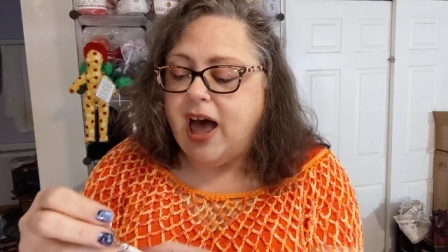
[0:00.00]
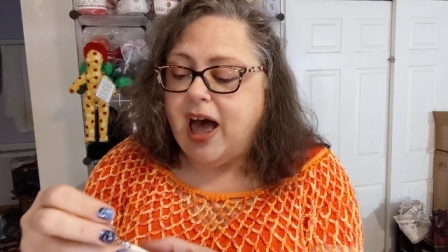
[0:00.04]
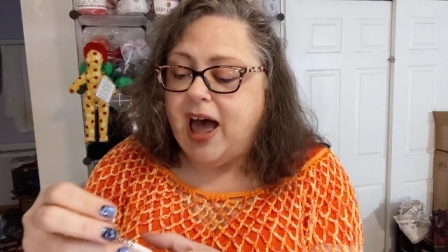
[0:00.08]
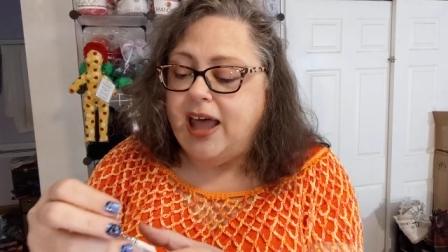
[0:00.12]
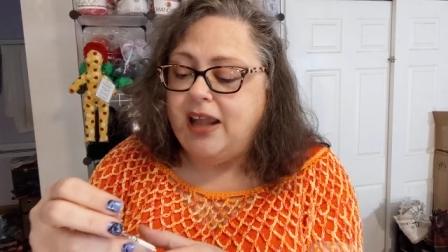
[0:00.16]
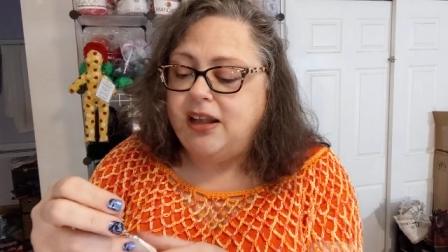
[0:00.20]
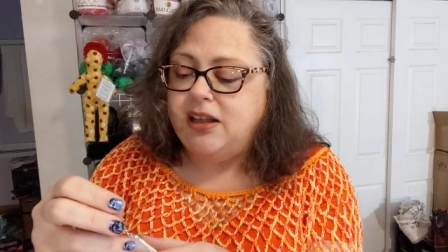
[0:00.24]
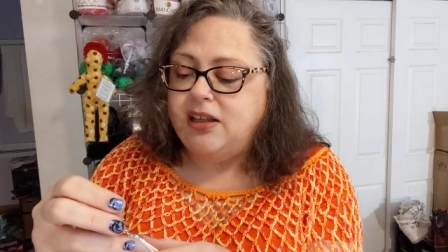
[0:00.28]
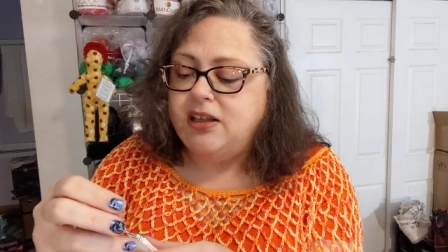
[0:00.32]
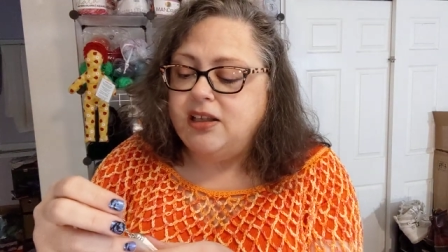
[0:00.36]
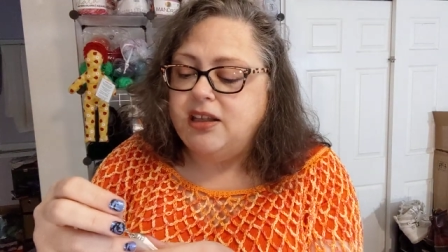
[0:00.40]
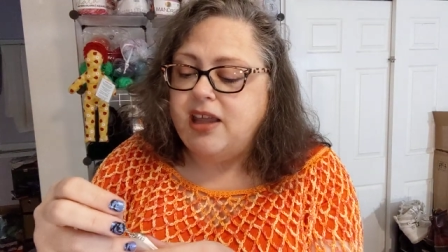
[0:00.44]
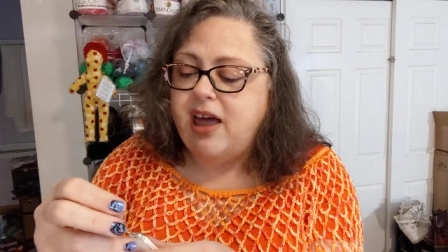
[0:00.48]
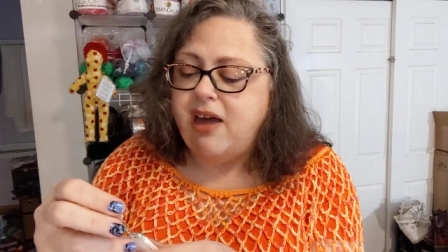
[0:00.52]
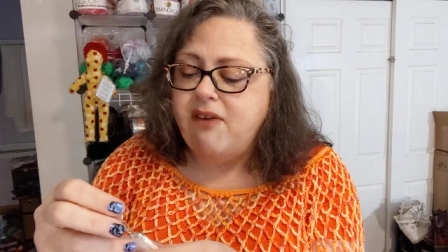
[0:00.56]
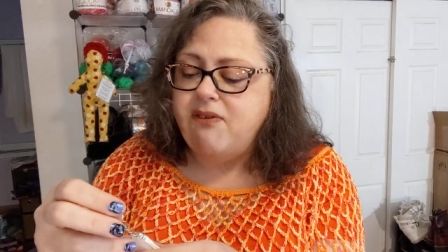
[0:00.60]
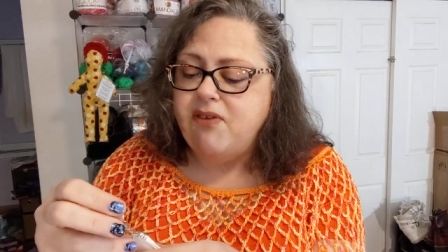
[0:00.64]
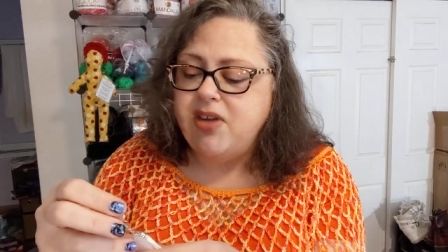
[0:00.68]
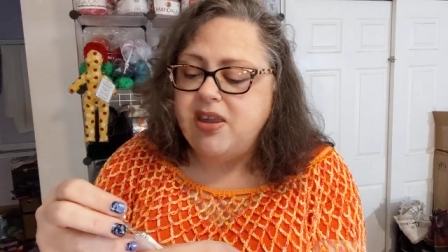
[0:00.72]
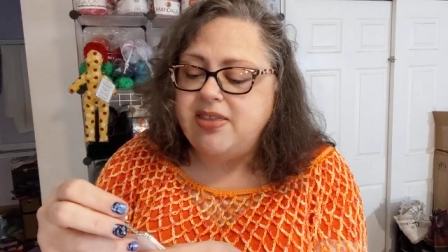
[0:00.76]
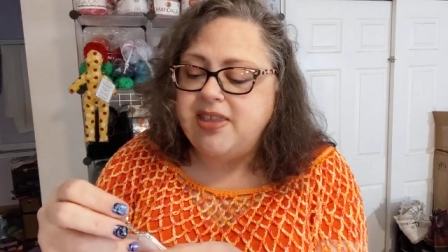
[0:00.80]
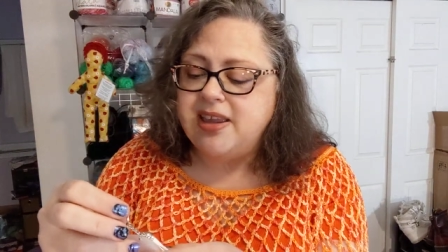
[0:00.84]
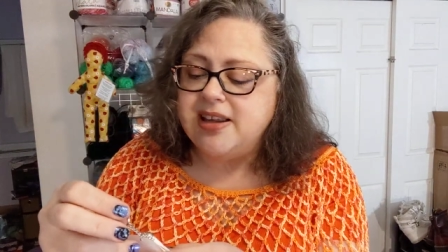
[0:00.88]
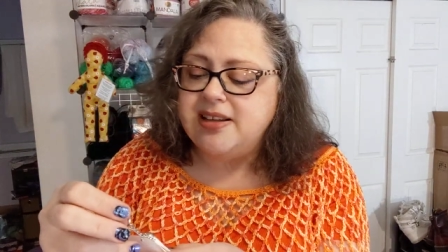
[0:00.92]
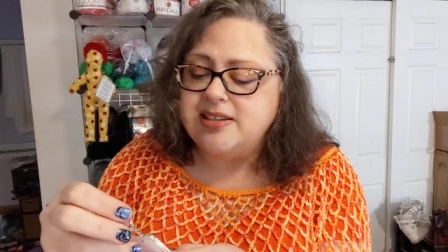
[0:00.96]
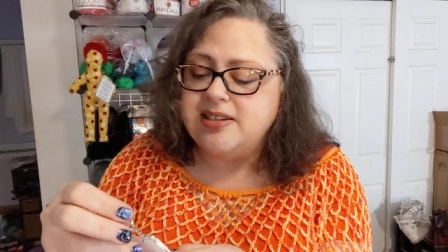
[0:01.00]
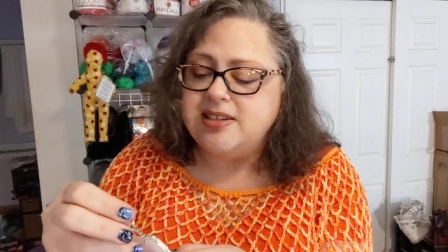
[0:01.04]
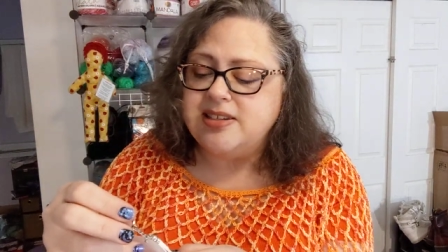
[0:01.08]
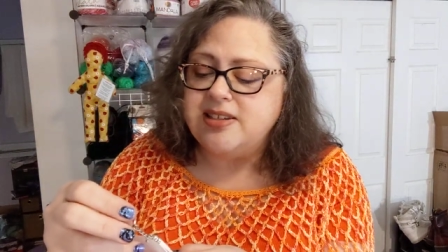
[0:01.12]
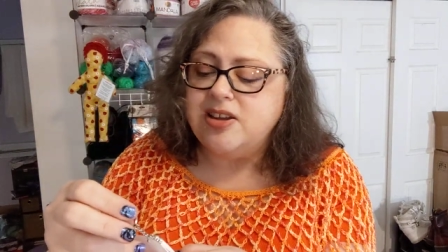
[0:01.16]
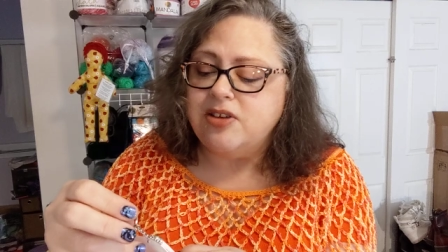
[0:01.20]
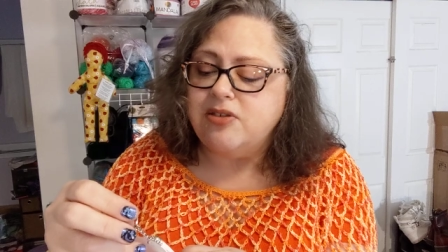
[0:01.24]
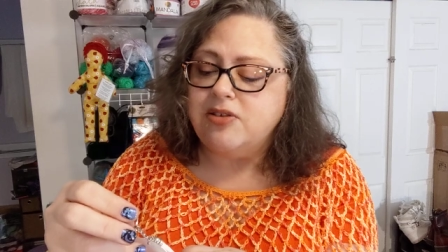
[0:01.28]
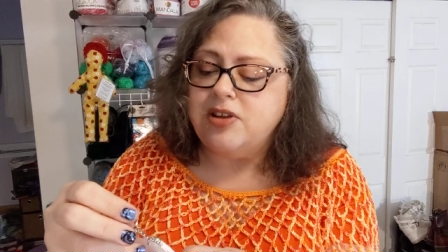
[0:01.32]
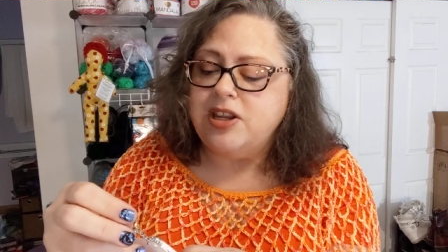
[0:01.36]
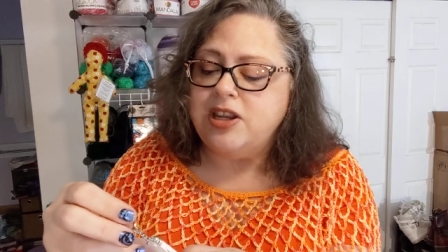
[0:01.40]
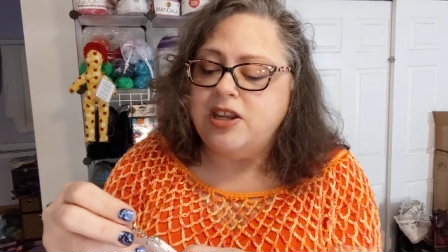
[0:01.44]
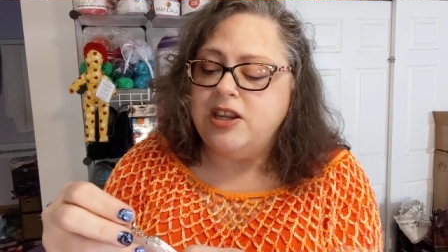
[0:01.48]
I love it. That's
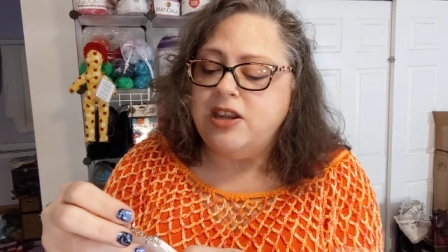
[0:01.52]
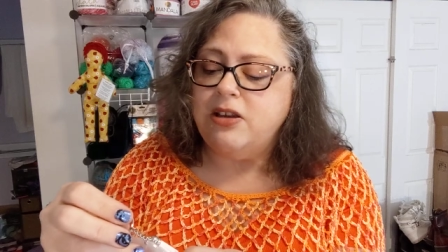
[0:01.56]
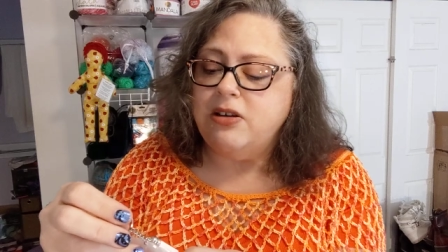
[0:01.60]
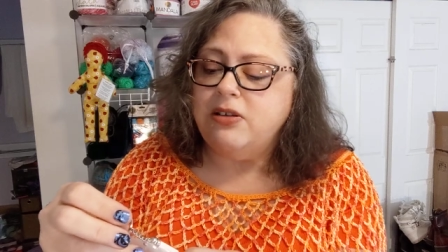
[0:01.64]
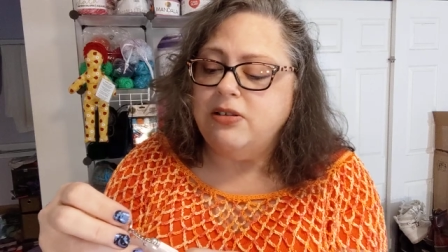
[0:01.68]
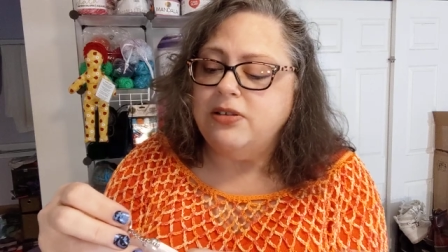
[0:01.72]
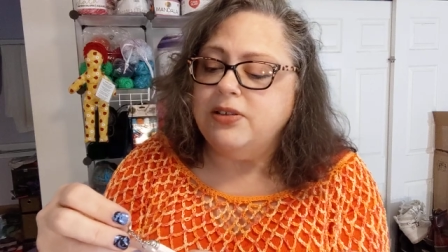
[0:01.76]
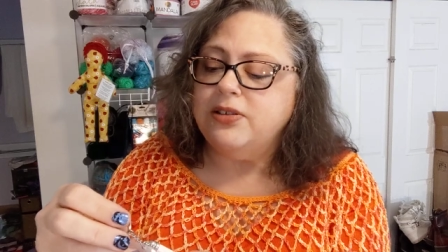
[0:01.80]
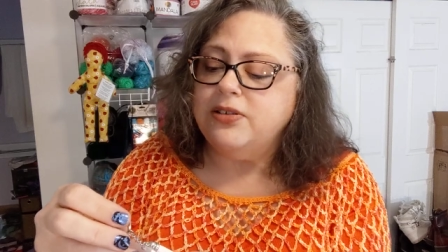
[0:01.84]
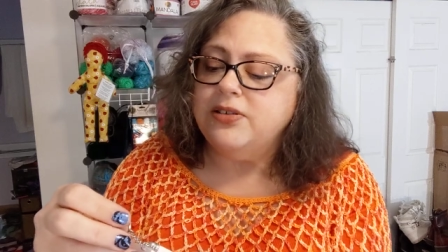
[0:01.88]
so cute.